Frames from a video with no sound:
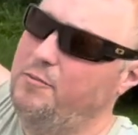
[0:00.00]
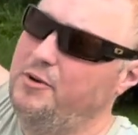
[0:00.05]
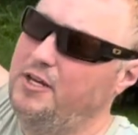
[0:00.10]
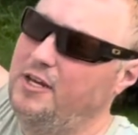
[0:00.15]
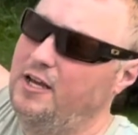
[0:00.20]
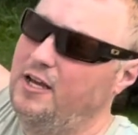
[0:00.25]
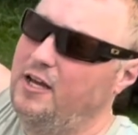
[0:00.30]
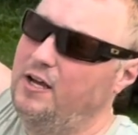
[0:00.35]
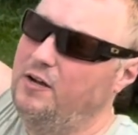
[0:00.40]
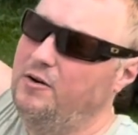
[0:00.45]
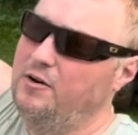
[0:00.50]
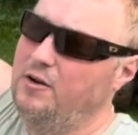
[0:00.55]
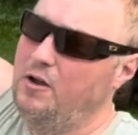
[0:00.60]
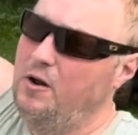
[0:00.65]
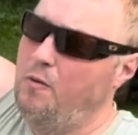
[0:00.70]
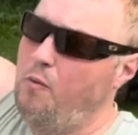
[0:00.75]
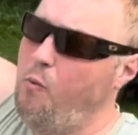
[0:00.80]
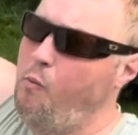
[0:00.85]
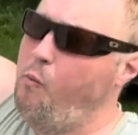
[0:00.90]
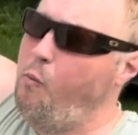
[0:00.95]
it down
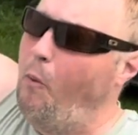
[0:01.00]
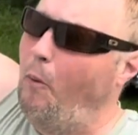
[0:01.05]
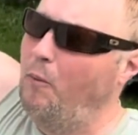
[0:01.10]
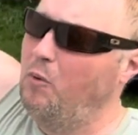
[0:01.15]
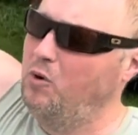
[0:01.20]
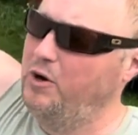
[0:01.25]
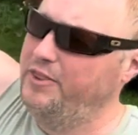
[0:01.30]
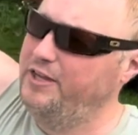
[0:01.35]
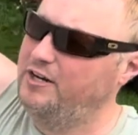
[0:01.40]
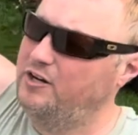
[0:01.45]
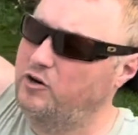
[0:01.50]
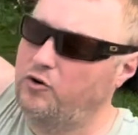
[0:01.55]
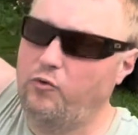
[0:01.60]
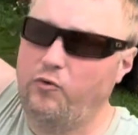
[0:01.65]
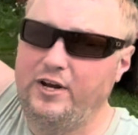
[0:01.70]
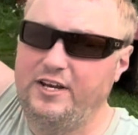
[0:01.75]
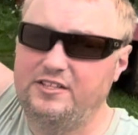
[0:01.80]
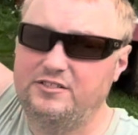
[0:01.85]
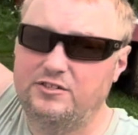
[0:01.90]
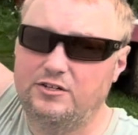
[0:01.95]
with a
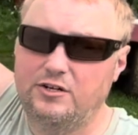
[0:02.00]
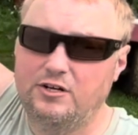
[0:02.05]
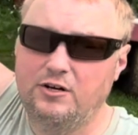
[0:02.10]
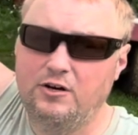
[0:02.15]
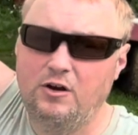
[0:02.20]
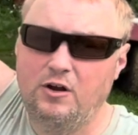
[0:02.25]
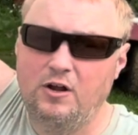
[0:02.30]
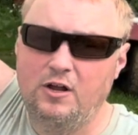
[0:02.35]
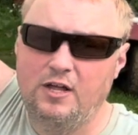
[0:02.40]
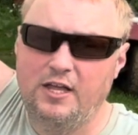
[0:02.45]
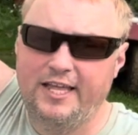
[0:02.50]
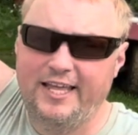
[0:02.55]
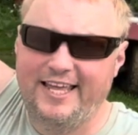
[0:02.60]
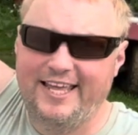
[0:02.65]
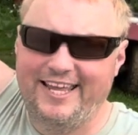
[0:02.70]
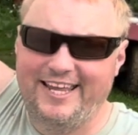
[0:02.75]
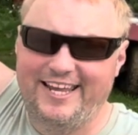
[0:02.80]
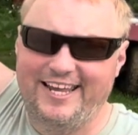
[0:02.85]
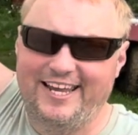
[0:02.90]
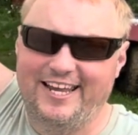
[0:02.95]
degreaser,
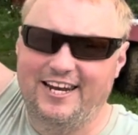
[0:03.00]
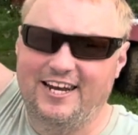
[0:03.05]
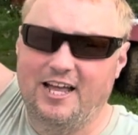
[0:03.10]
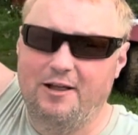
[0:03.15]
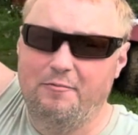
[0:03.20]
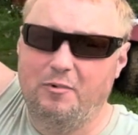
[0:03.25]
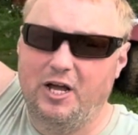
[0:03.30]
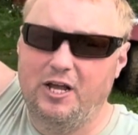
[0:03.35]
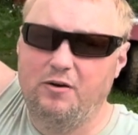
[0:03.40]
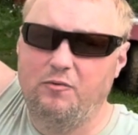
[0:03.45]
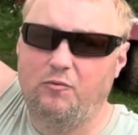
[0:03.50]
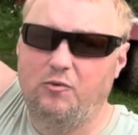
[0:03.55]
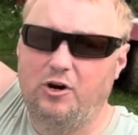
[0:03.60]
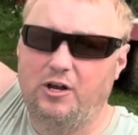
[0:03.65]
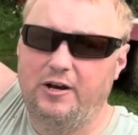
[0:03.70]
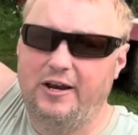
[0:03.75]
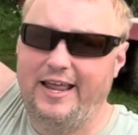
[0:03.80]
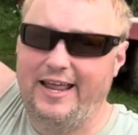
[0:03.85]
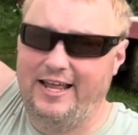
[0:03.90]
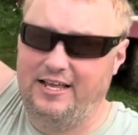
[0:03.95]
and I might
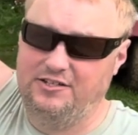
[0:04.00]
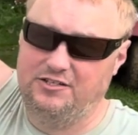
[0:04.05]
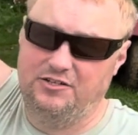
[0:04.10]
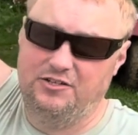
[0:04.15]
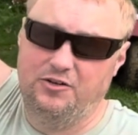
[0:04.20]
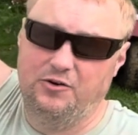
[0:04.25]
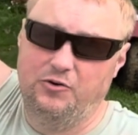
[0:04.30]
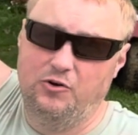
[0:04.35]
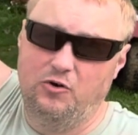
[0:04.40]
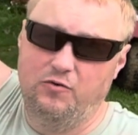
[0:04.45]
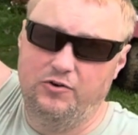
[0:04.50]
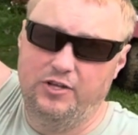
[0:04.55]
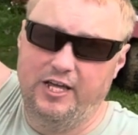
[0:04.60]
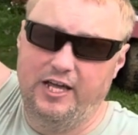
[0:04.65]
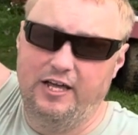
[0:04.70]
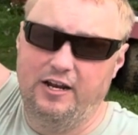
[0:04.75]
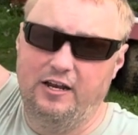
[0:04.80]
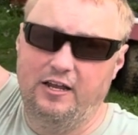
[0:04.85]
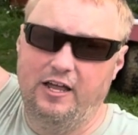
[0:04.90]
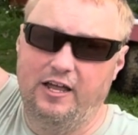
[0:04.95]
run acetone over
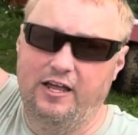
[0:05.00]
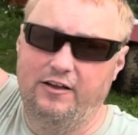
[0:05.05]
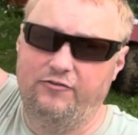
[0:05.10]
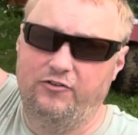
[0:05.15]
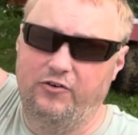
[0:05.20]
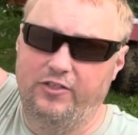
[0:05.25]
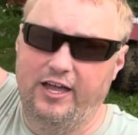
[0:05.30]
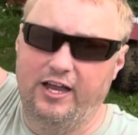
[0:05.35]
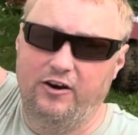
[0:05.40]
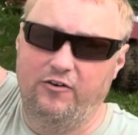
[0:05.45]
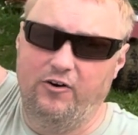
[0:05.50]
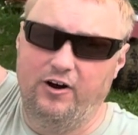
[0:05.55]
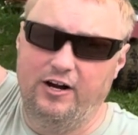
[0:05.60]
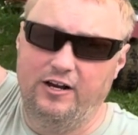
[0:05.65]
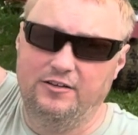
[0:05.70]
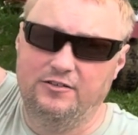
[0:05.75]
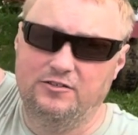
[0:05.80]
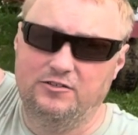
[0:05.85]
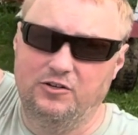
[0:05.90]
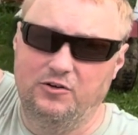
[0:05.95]
that after that
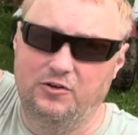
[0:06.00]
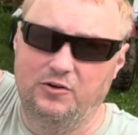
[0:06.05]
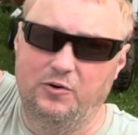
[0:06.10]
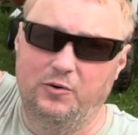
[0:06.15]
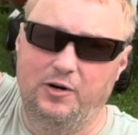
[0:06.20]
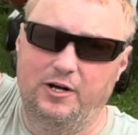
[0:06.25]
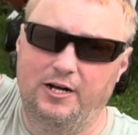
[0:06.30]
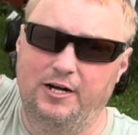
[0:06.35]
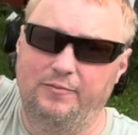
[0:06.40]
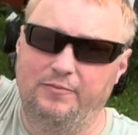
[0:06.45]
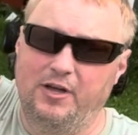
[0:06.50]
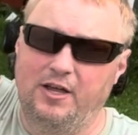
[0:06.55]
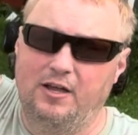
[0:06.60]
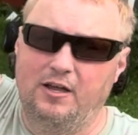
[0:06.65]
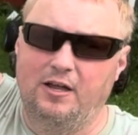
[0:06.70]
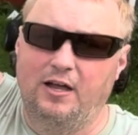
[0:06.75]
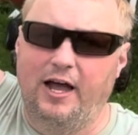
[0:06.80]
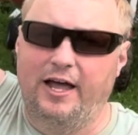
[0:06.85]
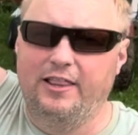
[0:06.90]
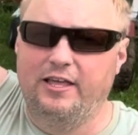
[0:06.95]
dries. So
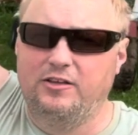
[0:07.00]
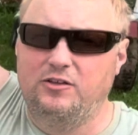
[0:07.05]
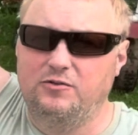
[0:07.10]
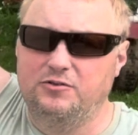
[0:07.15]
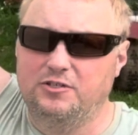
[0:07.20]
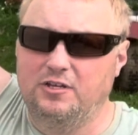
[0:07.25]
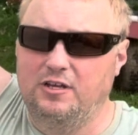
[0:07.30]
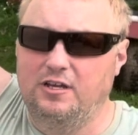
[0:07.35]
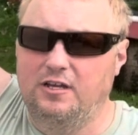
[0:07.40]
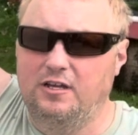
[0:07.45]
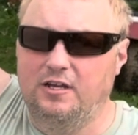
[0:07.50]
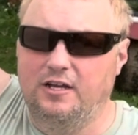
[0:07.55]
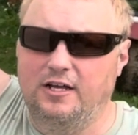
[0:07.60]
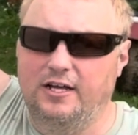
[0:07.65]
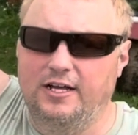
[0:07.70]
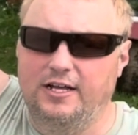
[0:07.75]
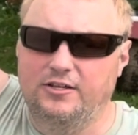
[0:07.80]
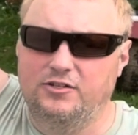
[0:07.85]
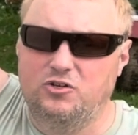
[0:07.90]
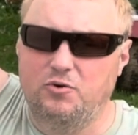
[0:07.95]
I like using
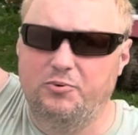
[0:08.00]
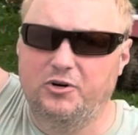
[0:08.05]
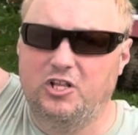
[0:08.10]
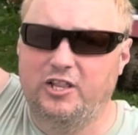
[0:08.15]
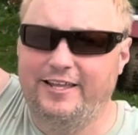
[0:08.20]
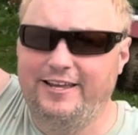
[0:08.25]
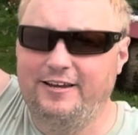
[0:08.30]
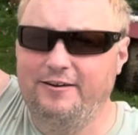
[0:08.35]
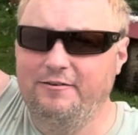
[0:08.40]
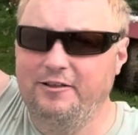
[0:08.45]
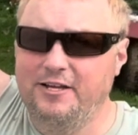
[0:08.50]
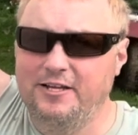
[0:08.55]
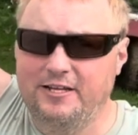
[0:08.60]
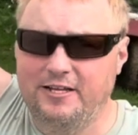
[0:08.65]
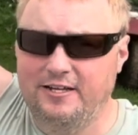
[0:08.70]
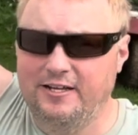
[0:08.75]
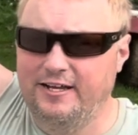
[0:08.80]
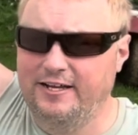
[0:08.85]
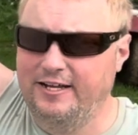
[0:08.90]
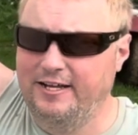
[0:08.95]
Super Clean.
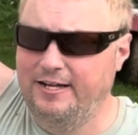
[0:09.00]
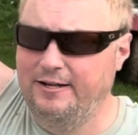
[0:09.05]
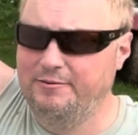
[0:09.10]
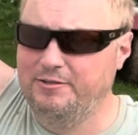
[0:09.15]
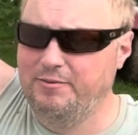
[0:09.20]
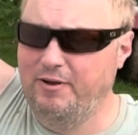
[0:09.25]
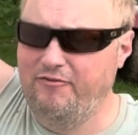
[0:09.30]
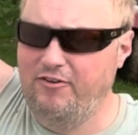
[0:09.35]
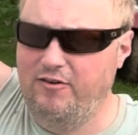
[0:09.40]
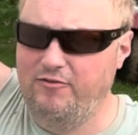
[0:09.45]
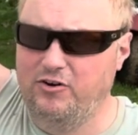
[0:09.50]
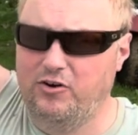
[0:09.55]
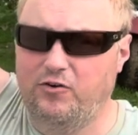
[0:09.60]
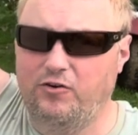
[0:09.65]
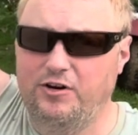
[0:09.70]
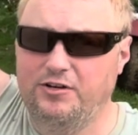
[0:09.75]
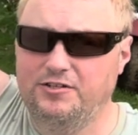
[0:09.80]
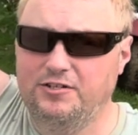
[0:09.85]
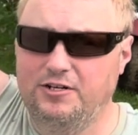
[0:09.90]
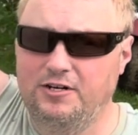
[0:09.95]
It's my favorite
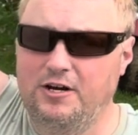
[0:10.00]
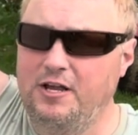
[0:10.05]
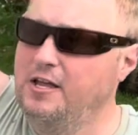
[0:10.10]
degreaser.